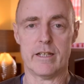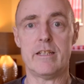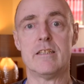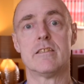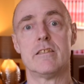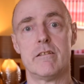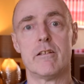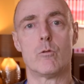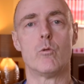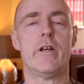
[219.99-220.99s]
into the
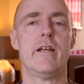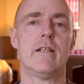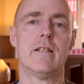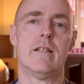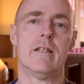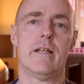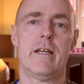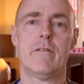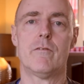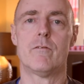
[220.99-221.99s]
grid
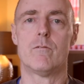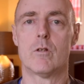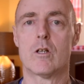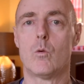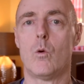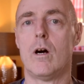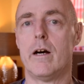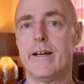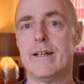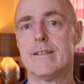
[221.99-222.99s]
if
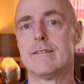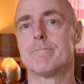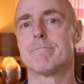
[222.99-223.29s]
required.